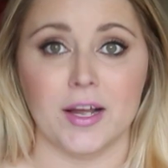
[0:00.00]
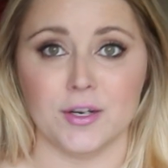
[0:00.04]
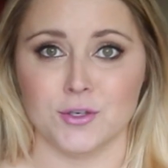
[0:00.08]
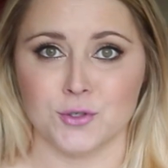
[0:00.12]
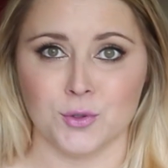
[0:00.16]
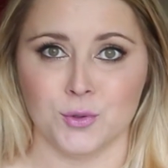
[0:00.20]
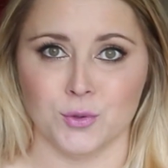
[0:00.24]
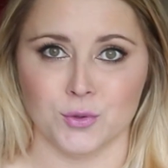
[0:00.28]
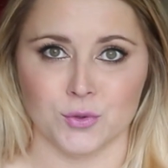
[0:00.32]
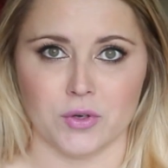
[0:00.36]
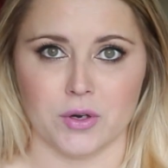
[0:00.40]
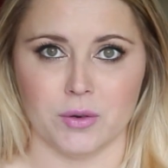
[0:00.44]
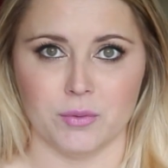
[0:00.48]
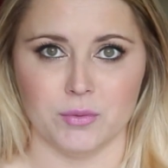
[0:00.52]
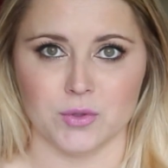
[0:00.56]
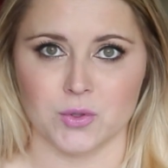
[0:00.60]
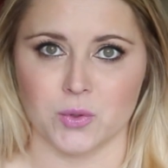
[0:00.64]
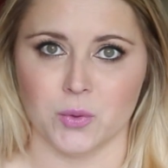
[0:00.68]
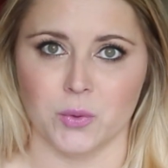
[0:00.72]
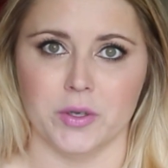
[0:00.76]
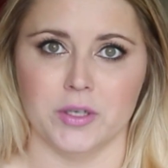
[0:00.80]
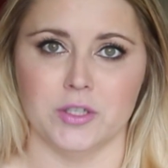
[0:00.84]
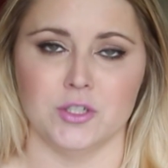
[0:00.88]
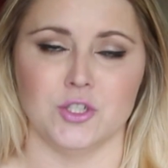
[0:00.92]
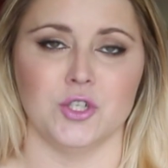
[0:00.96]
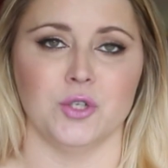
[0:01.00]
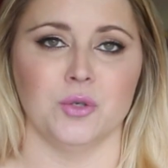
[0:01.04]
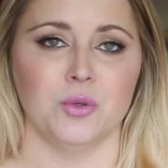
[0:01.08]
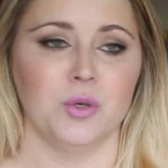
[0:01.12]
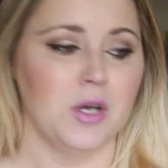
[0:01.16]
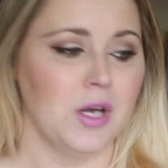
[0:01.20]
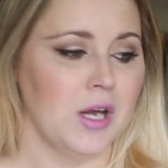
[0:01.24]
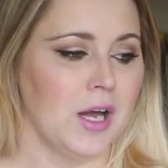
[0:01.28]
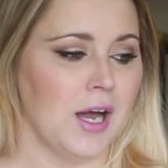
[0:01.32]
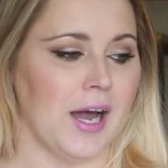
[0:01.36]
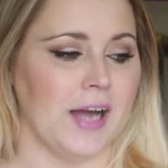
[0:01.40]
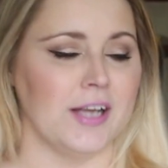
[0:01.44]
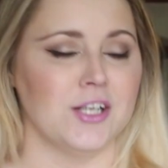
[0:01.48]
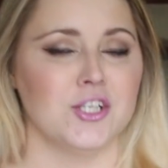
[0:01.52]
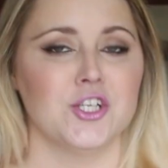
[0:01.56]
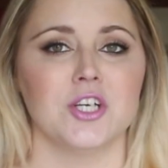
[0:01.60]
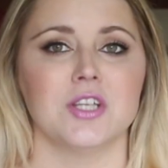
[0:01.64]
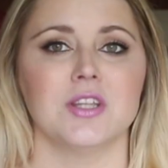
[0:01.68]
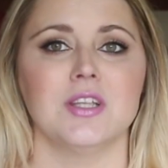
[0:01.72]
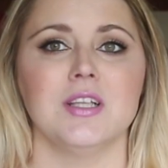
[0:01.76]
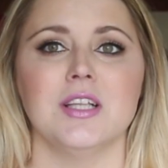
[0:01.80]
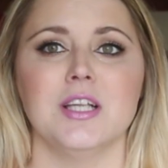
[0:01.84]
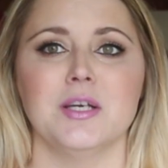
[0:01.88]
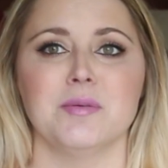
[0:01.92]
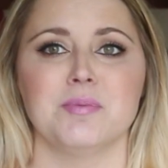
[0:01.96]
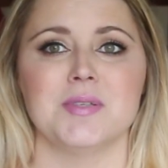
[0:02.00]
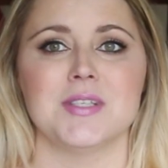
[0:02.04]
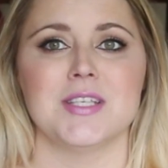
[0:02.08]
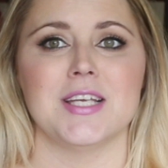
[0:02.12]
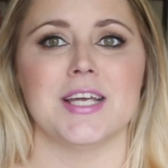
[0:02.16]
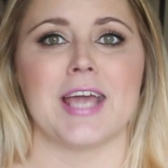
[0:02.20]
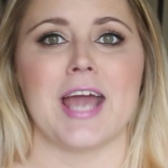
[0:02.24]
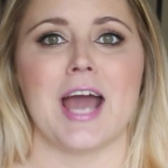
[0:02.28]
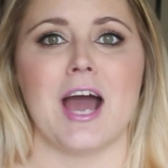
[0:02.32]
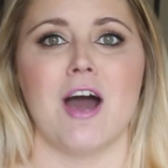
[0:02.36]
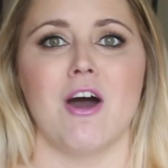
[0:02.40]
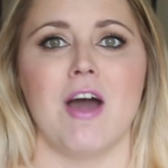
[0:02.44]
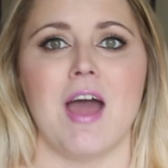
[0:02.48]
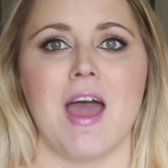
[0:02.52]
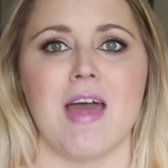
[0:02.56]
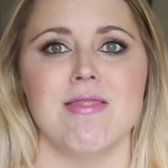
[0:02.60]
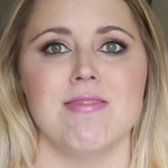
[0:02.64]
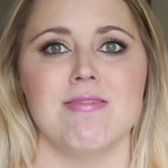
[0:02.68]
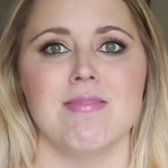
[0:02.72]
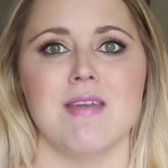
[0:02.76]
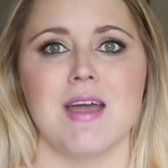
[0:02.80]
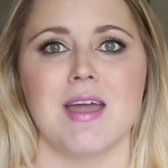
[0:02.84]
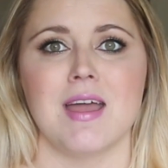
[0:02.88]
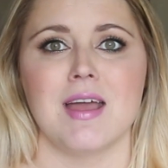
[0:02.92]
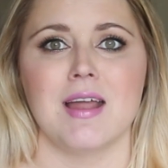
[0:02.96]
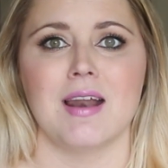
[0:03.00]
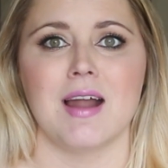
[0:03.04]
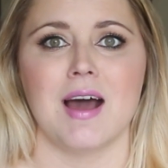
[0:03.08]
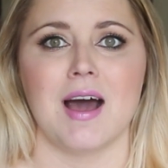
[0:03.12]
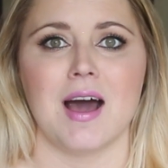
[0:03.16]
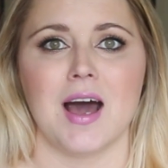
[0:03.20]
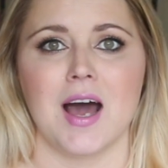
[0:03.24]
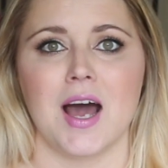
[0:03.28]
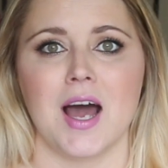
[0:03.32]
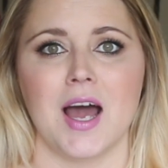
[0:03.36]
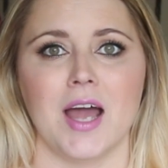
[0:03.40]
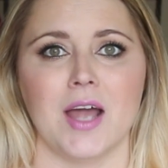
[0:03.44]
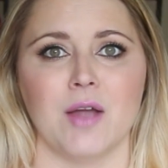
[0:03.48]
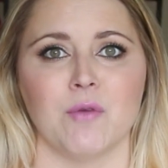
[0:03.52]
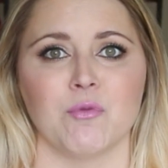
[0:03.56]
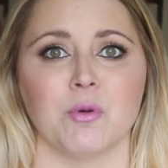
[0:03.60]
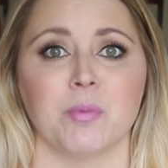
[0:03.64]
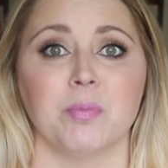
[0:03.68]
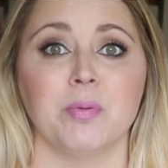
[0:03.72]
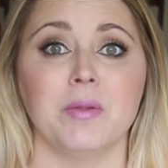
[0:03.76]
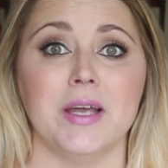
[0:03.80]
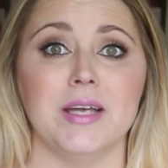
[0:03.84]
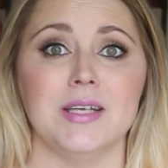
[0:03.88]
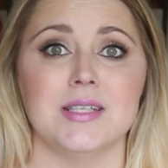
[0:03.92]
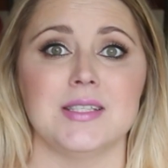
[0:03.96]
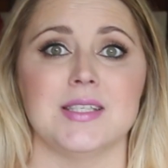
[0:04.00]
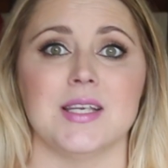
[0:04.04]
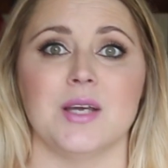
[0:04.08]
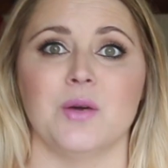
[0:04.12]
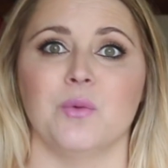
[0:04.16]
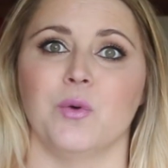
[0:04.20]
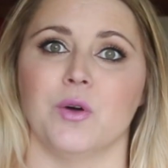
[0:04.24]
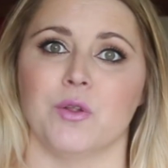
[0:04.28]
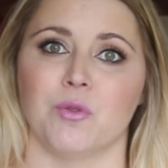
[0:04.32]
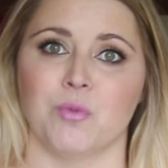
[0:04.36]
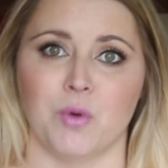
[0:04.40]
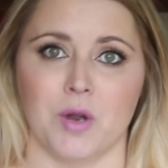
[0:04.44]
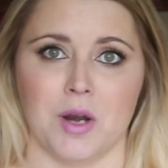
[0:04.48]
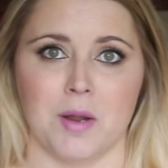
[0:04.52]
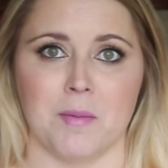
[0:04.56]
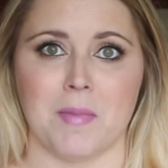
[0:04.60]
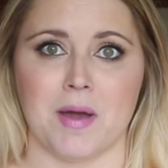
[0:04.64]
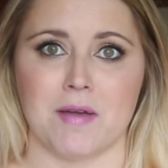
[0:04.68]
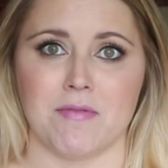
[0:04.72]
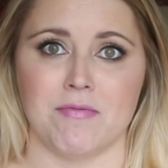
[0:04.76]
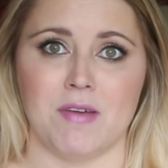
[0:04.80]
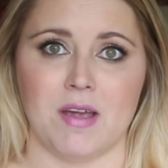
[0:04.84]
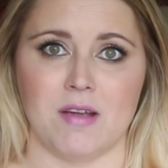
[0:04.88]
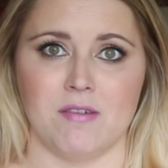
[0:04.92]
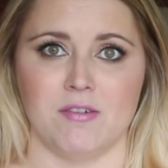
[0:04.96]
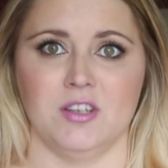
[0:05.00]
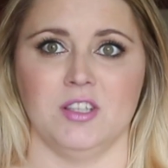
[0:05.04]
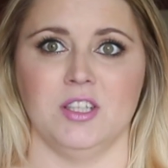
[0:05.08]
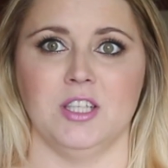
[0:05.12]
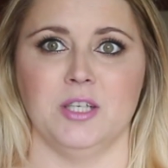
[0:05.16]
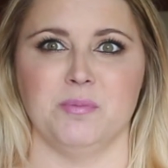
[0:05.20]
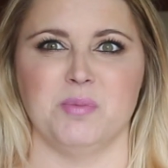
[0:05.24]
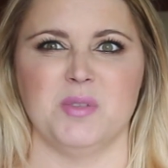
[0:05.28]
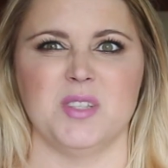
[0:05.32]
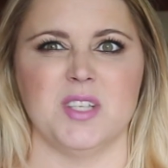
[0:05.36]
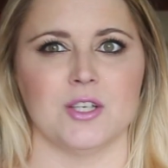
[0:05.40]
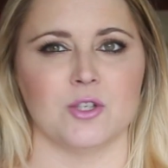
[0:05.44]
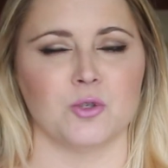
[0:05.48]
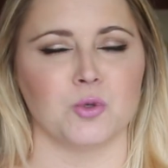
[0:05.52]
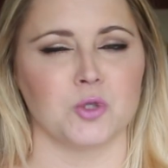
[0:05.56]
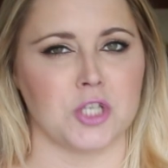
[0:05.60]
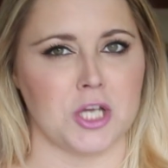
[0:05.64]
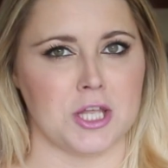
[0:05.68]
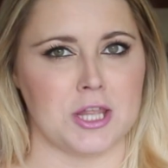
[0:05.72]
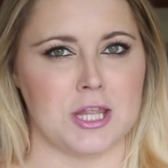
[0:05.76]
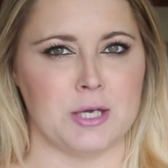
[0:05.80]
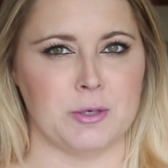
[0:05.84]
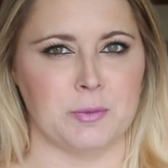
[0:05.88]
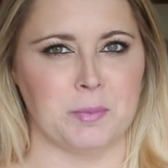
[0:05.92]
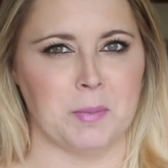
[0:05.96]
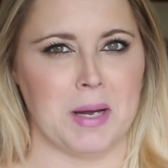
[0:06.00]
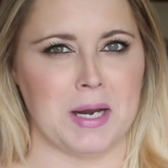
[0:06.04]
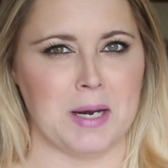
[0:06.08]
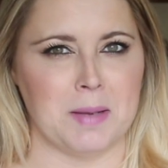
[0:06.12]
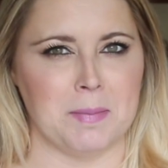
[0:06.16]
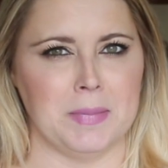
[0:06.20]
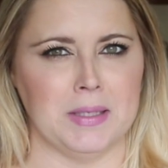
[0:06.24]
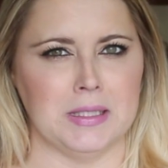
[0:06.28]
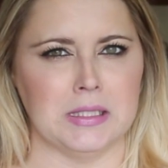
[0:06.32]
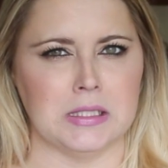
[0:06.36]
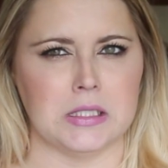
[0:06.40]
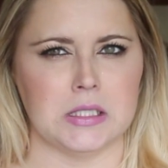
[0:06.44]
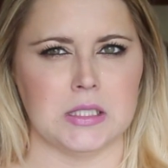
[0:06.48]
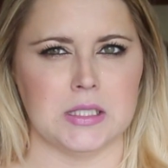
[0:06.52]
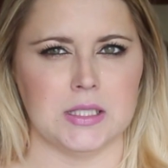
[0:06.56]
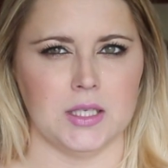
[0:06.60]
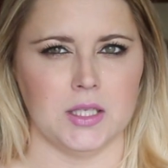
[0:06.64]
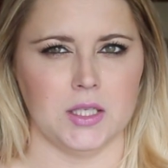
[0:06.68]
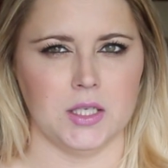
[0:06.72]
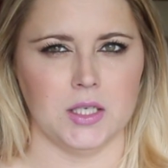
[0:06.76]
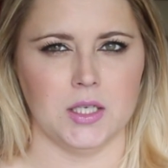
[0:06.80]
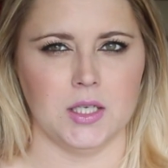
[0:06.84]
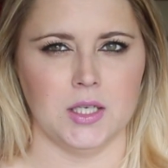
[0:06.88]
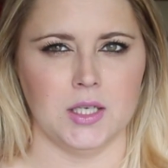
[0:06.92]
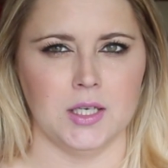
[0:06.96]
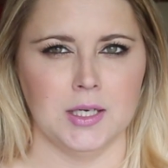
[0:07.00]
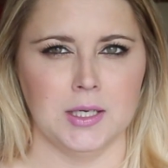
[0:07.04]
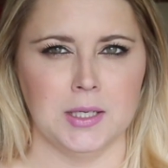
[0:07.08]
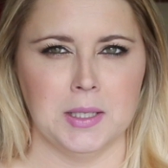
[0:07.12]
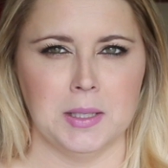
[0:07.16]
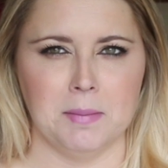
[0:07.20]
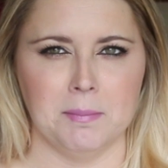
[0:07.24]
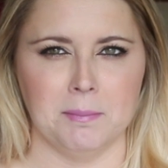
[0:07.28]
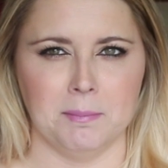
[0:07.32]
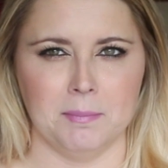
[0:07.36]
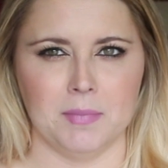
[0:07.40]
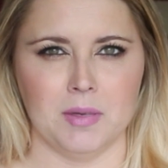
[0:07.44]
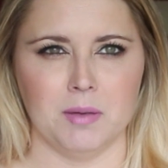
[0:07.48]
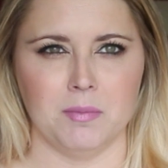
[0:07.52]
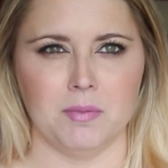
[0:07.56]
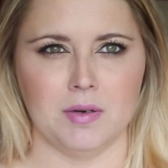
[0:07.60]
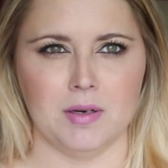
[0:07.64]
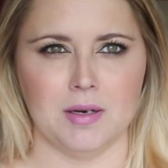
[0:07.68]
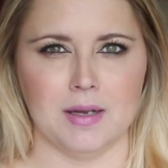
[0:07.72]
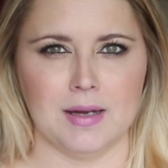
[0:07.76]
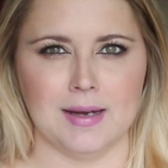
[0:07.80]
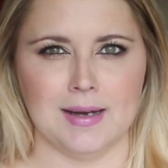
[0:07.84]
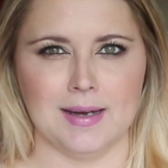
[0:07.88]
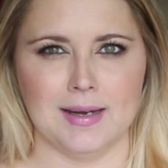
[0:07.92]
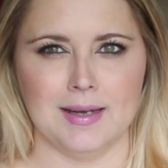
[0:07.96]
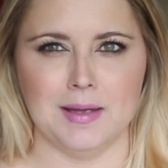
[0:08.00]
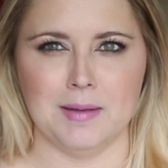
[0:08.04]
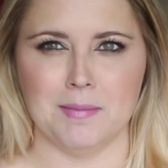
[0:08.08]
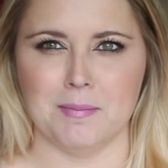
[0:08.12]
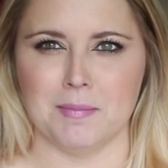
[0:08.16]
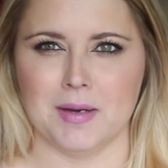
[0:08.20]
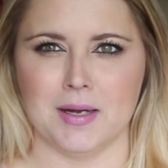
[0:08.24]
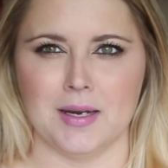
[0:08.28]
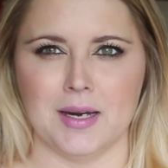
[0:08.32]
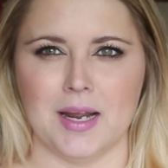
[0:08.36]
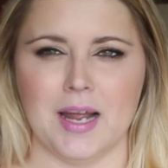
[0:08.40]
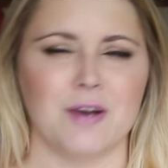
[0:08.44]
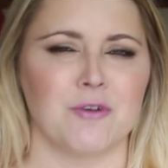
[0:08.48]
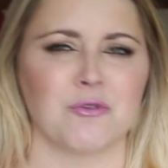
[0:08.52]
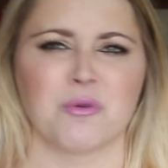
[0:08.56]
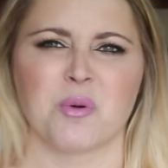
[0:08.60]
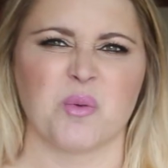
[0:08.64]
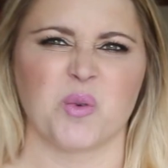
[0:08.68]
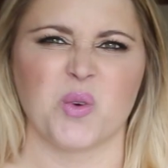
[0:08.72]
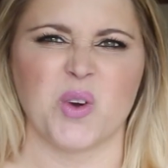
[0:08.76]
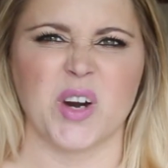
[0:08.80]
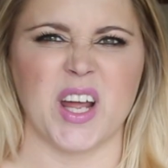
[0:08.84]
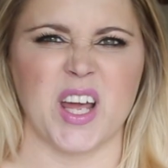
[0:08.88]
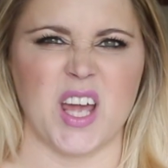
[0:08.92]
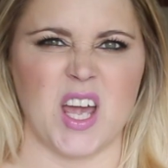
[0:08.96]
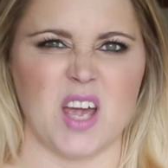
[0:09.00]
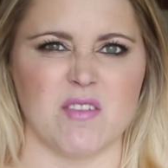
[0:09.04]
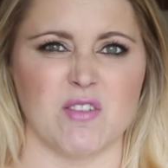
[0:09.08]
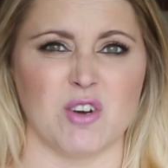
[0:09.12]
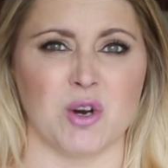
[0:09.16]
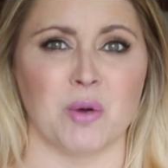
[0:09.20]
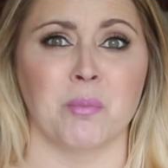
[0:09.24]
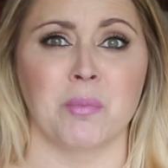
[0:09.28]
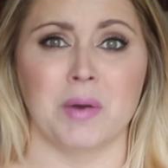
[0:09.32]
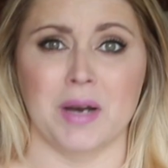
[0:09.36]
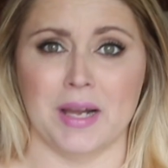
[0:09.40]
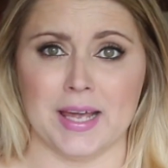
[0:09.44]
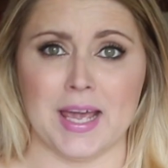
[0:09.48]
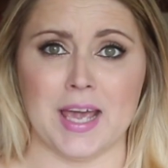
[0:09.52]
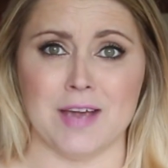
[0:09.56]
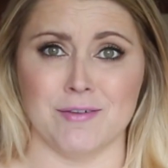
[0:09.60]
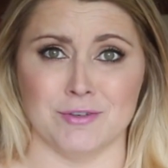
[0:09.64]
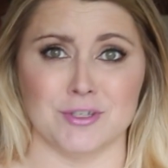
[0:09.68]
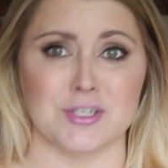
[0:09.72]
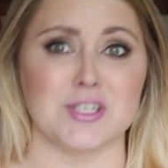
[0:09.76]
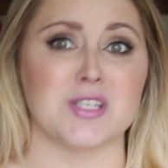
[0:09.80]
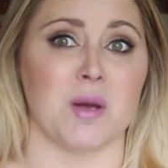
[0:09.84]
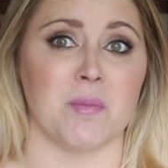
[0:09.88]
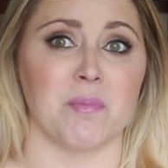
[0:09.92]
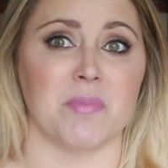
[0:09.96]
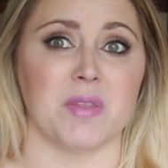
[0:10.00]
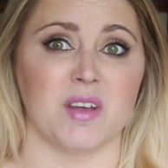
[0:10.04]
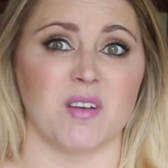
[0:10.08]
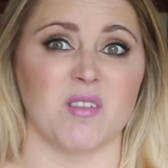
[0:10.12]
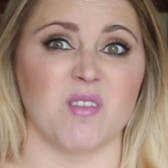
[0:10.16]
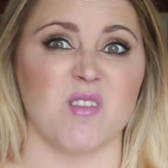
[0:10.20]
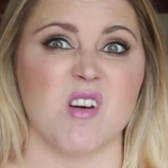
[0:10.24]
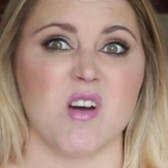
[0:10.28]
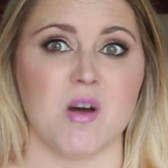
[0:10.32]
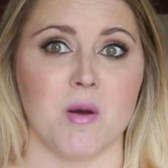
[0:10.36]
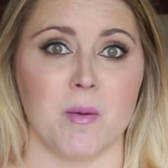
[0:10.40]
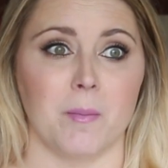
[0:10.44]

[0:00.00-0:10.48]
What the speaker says: I told her I was going to. I took the lipstick out, and then I replaced it with one of my favorite lipsticks, which I think might have been Silly. Maybe not. It might. I don't remember what I gave her, but I gave her something.